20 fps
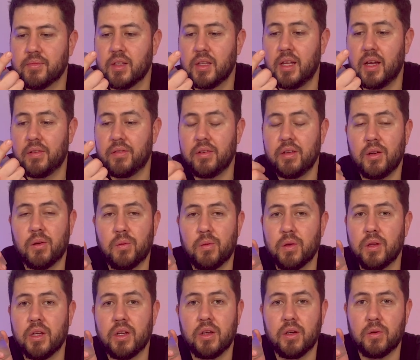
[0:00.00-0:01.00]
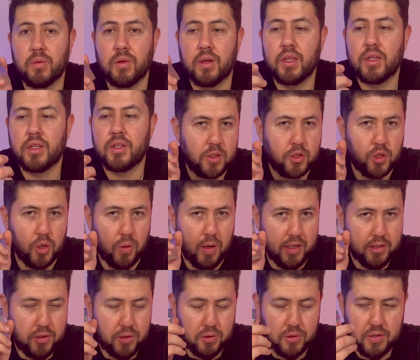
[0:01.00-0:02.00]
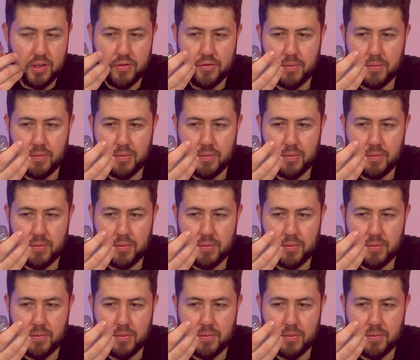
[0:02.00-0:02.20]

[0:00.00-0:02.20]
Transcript: definitely a really good one. So as you'll see